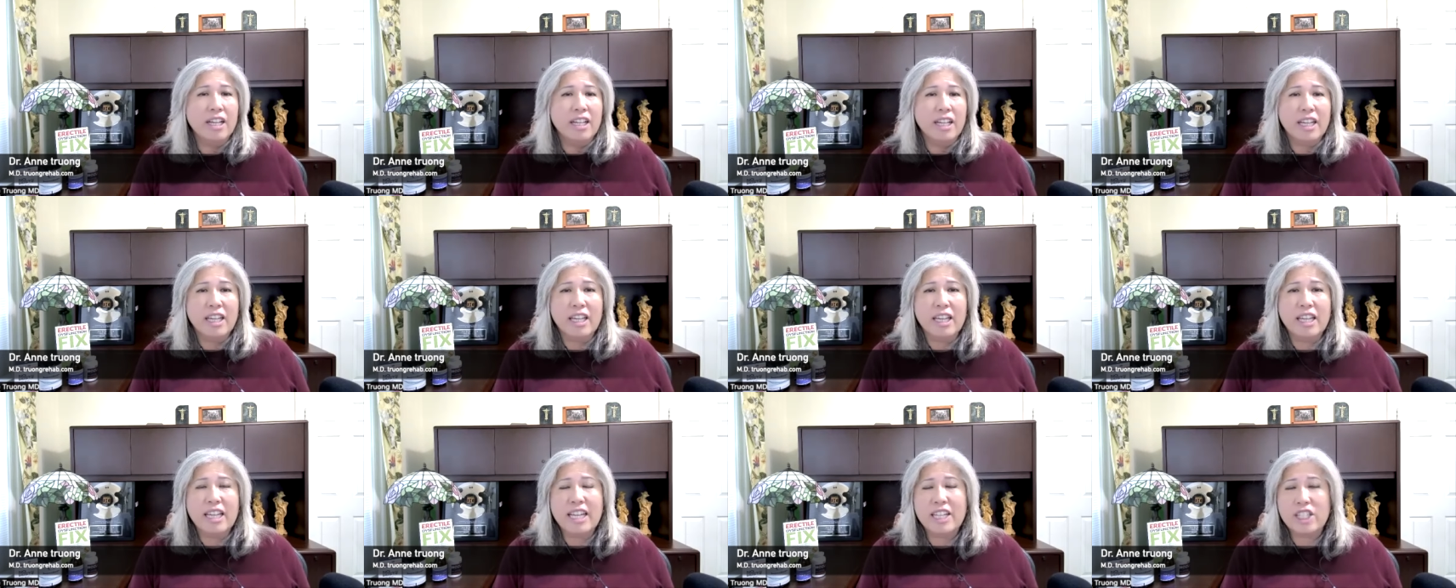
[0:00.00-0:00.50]

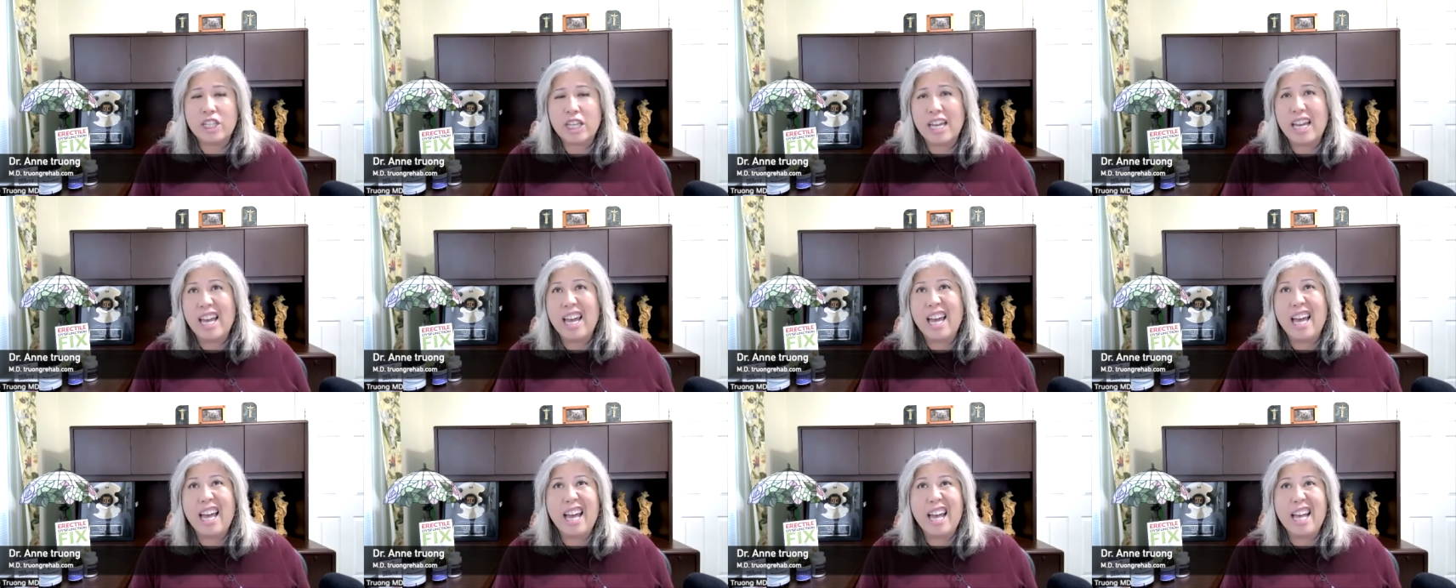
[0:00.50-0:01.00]
And at
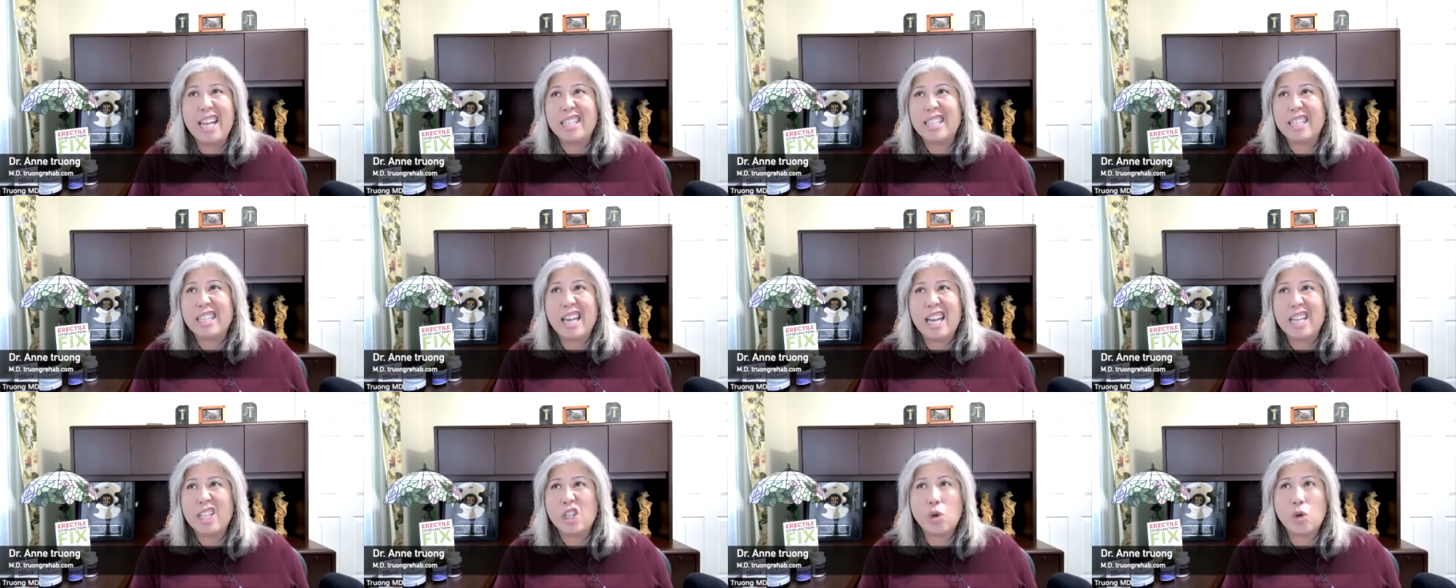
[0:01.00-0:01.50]
at,
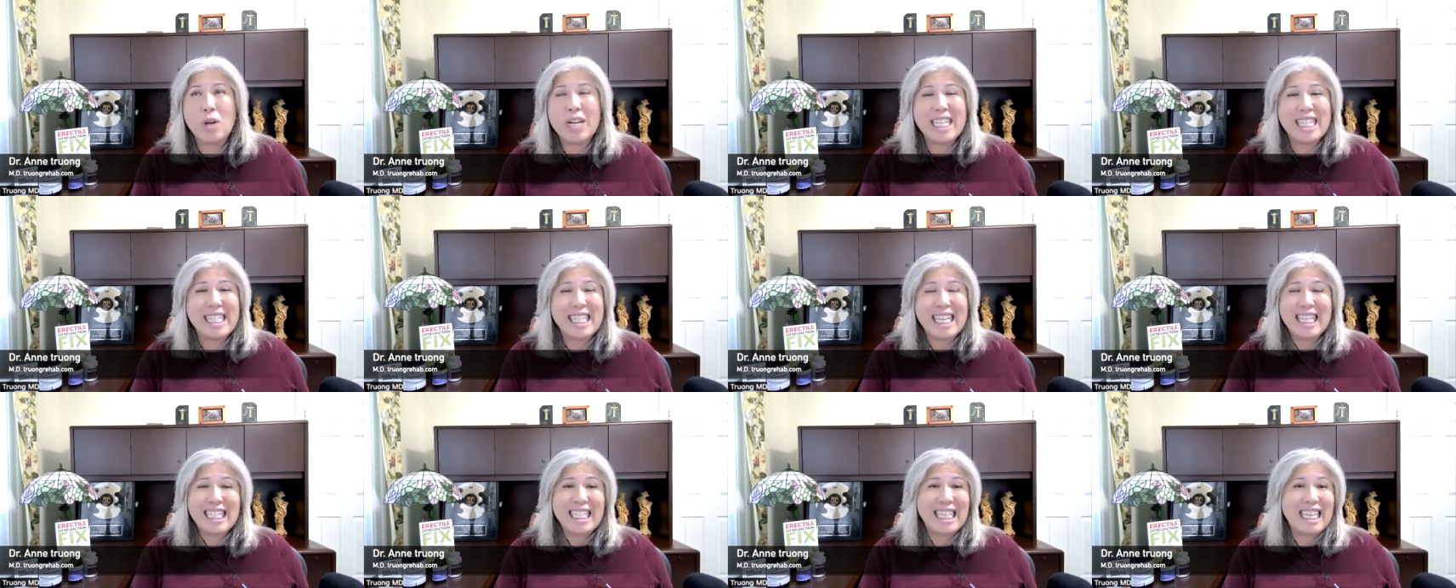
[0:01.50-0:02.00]
at
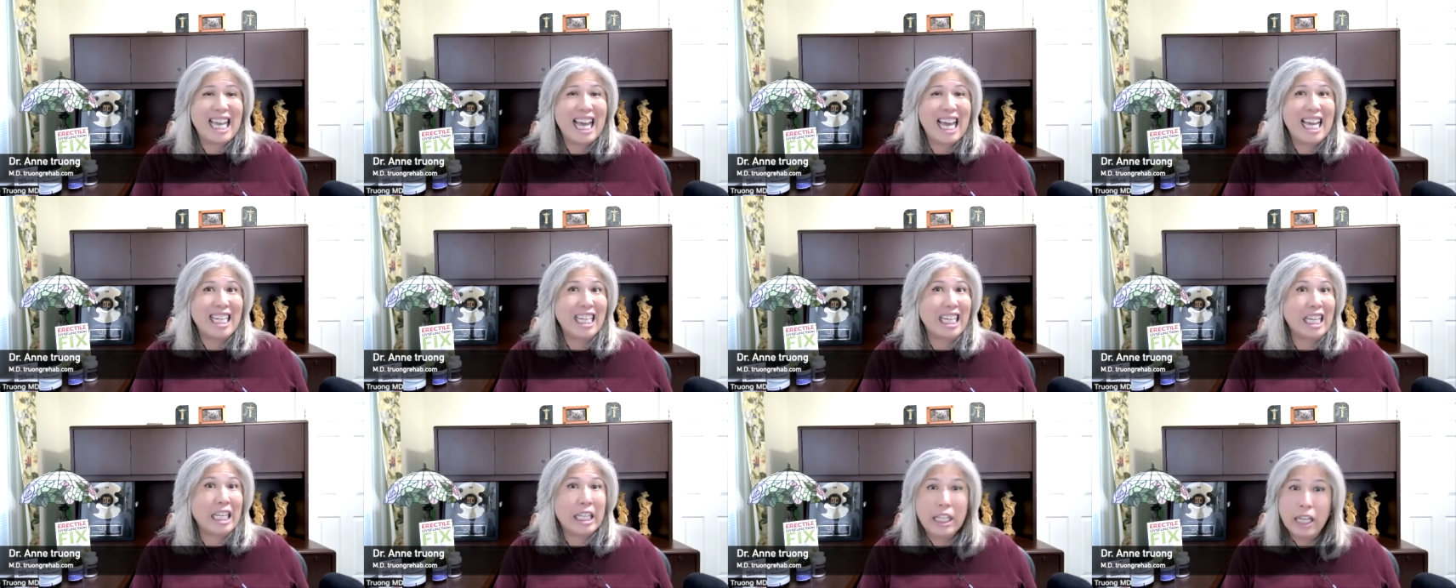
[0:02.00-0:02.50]
26, he had
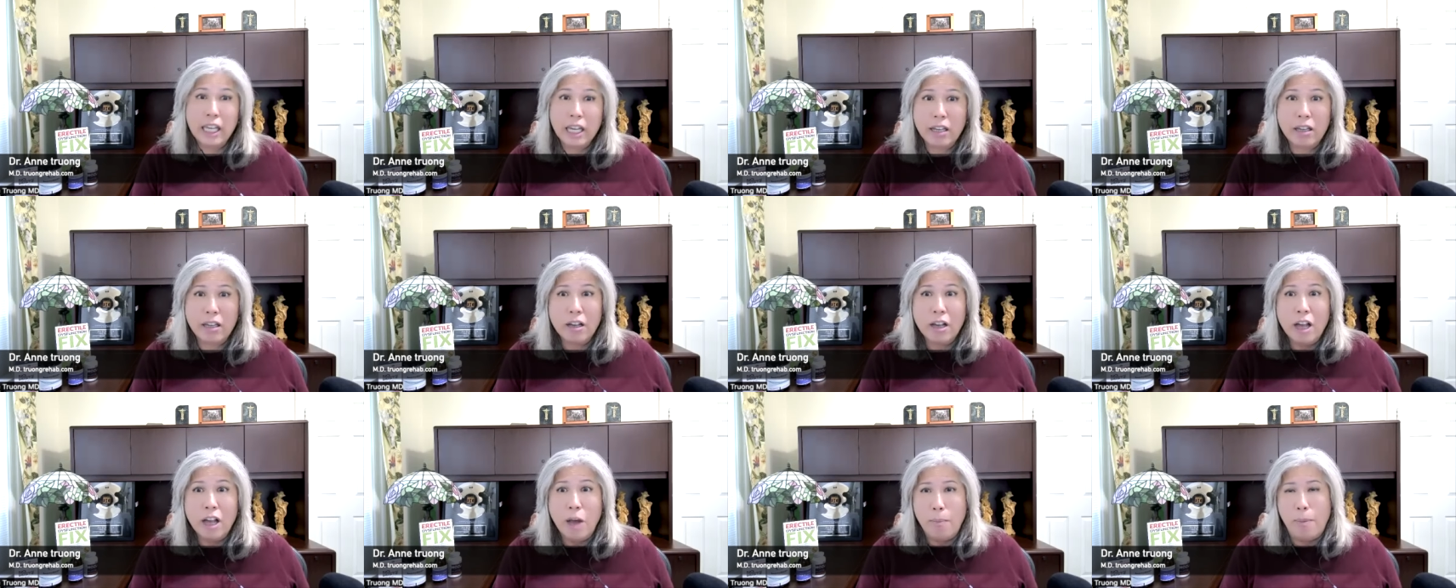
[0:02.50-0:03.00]
ED
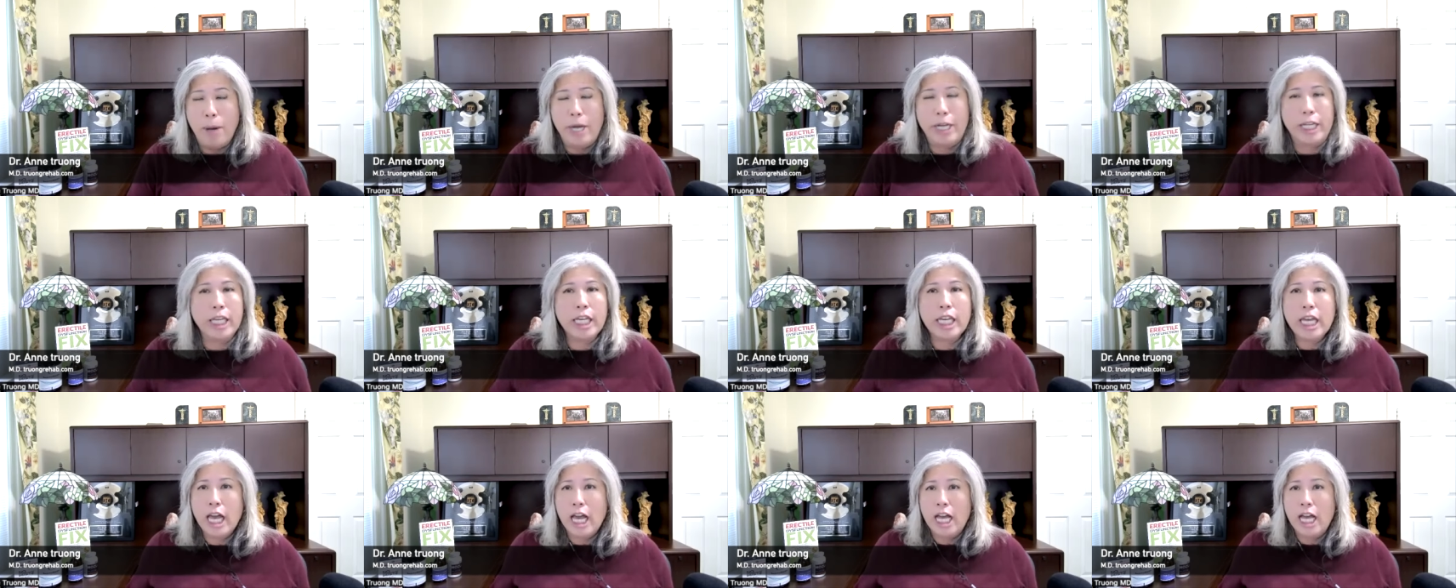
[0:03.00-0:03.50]
but
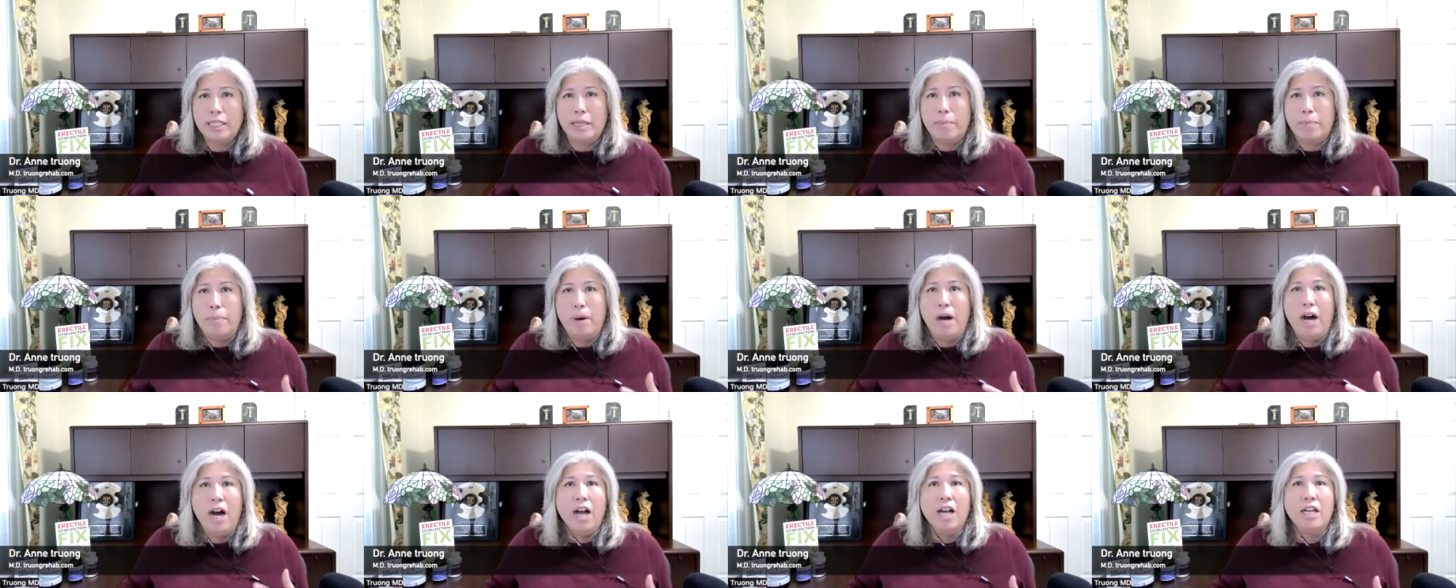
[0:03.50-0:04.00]
he had a
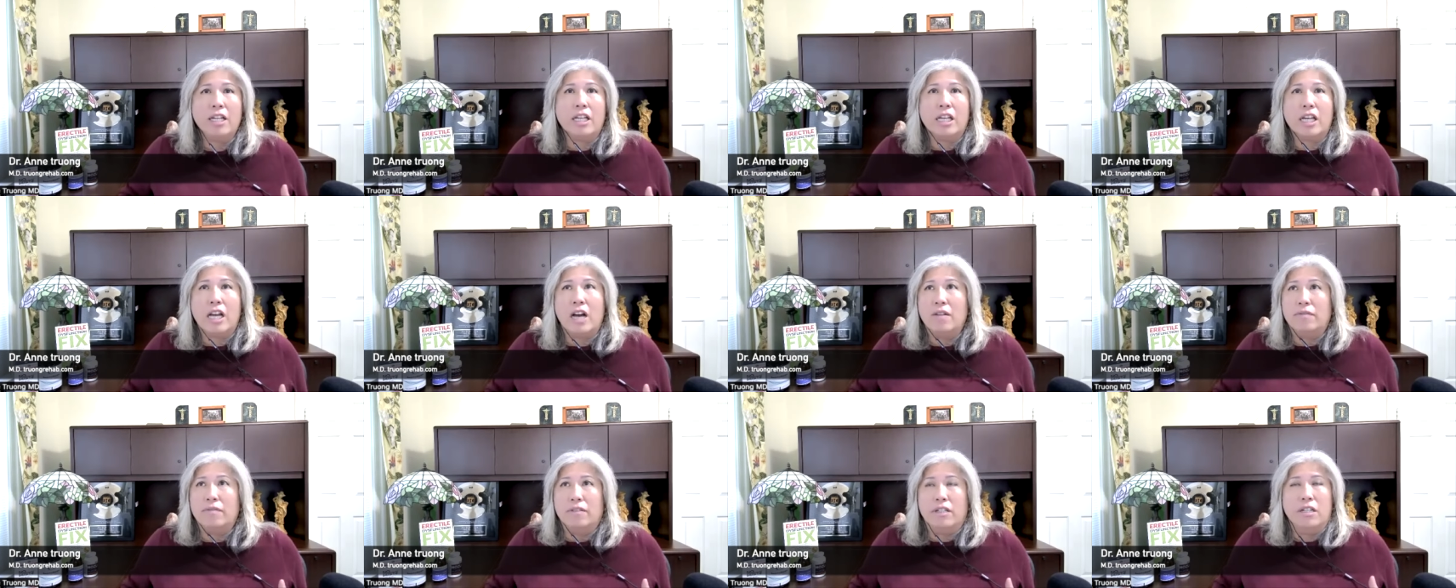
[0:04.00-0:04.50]
body
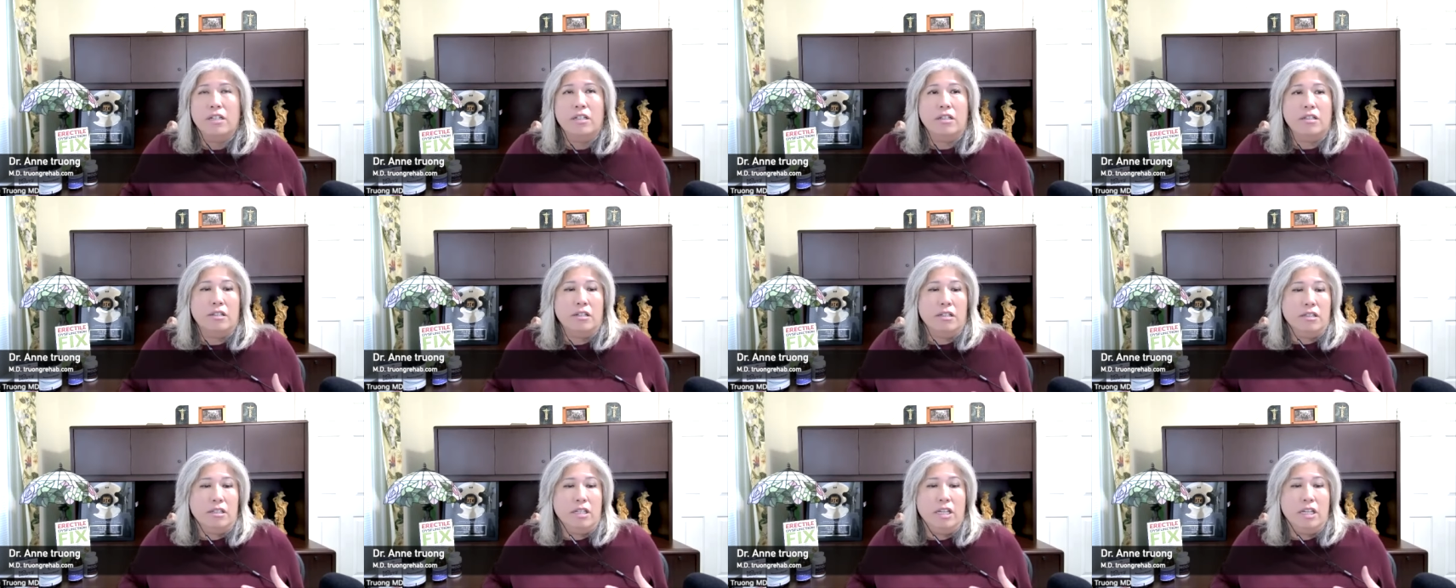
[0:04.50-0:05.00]
of a uh,
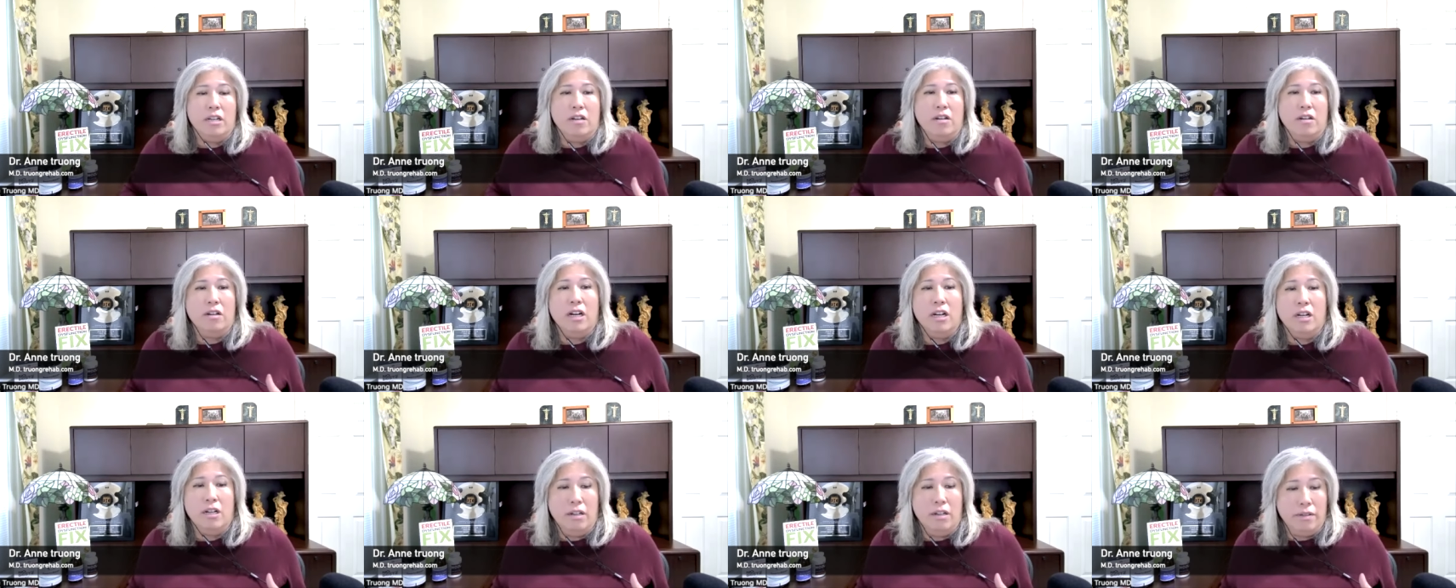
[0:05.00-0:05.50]
uh, you know
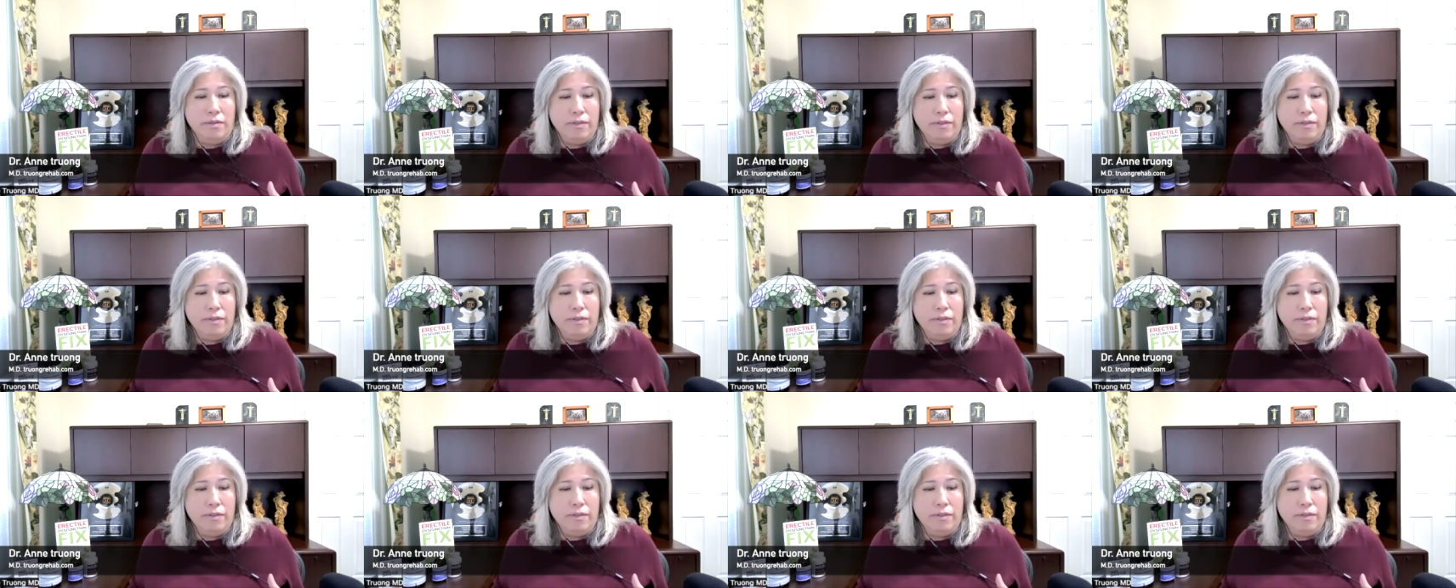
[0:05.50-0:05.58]
of